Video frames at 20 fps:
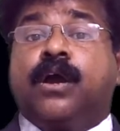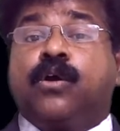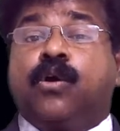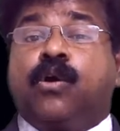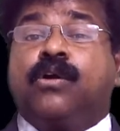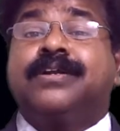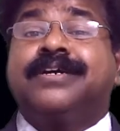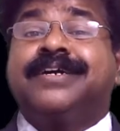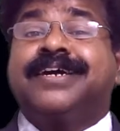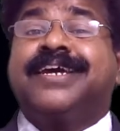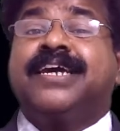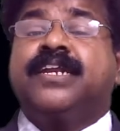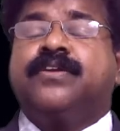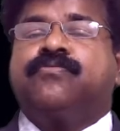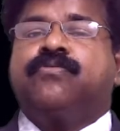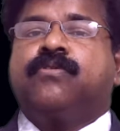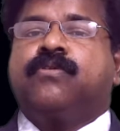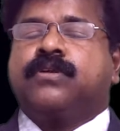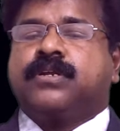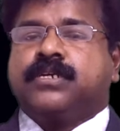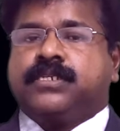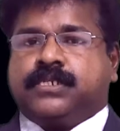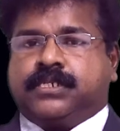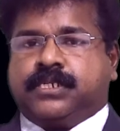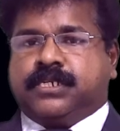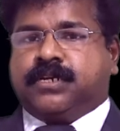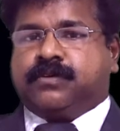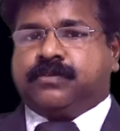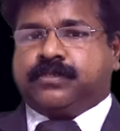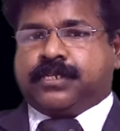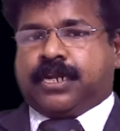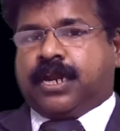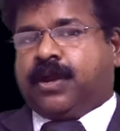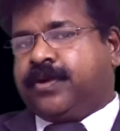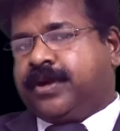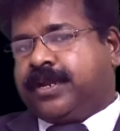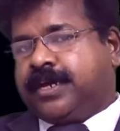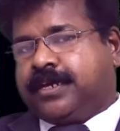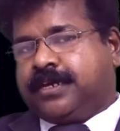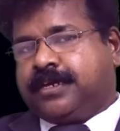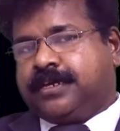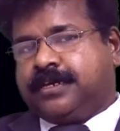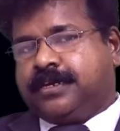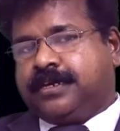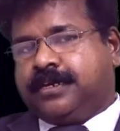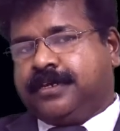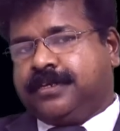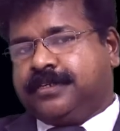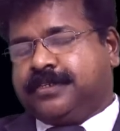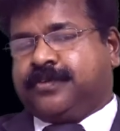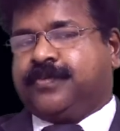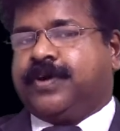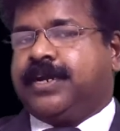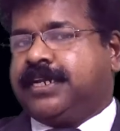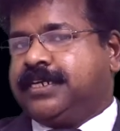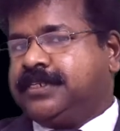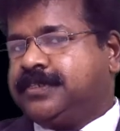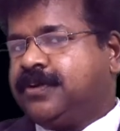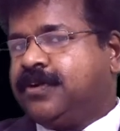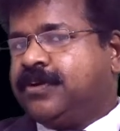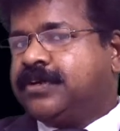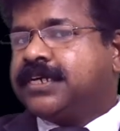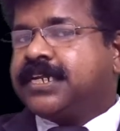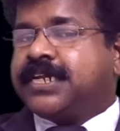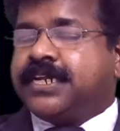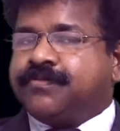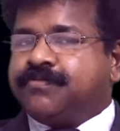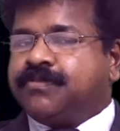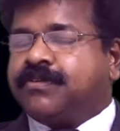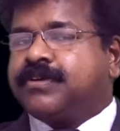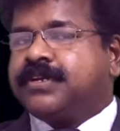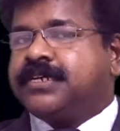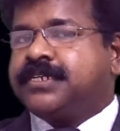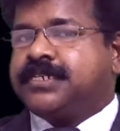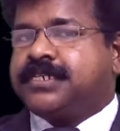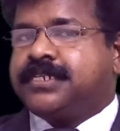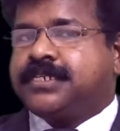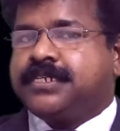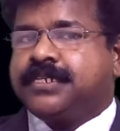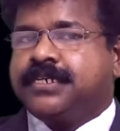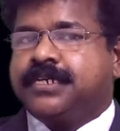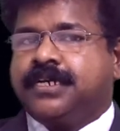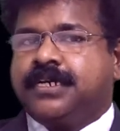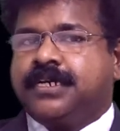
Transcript: concrete forest in our surrounding. So what is concrete forest?